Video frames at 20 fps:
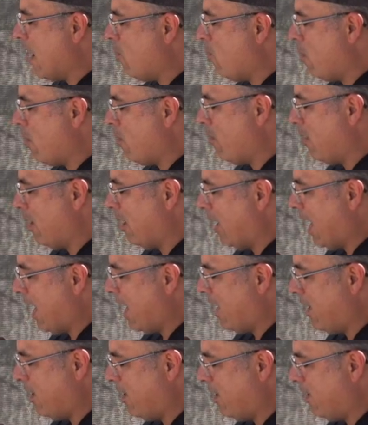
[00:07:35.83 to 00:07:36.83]
out where we're
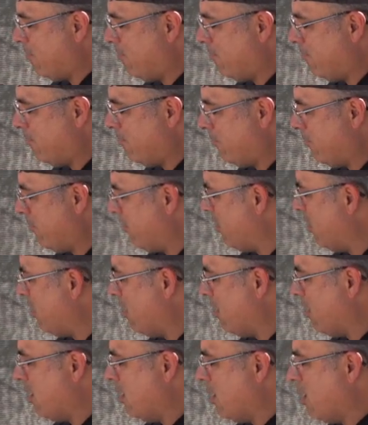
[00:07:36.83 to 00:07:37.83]
landing.
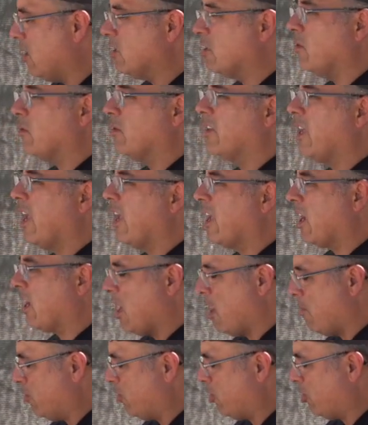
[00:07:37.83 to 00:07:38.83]
So we'll take a
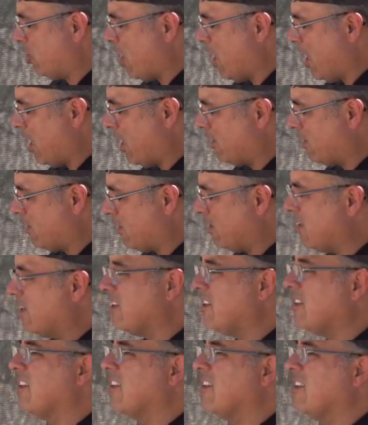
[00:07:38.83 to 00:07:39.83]
couple shots,
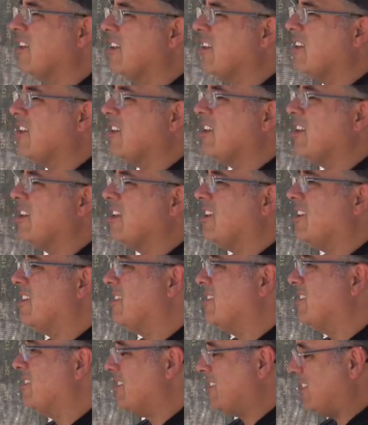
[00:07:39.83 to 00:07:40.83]

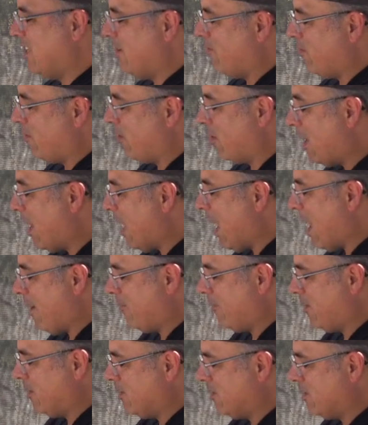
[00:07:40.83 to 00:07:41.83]
see if we're gonna
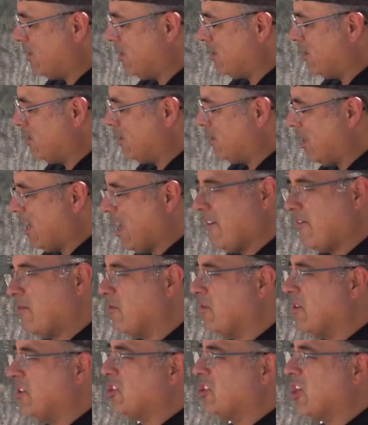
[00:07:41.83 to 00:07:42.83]
have consistency. I haven't
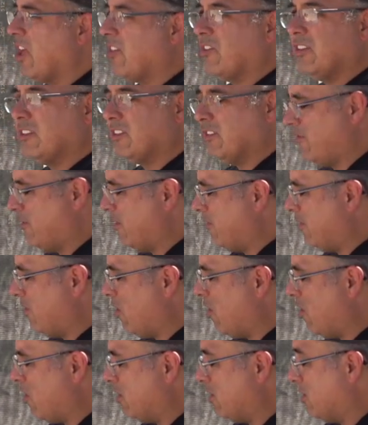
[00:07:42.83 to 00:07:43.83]
really shot these at 50
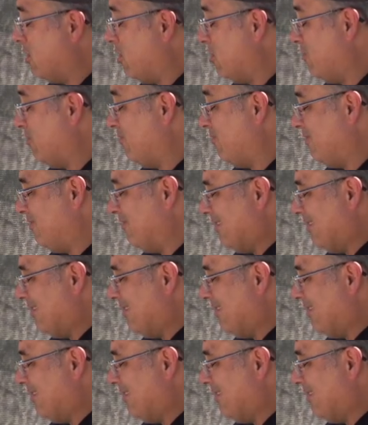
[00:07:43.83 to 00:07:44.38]
yards, so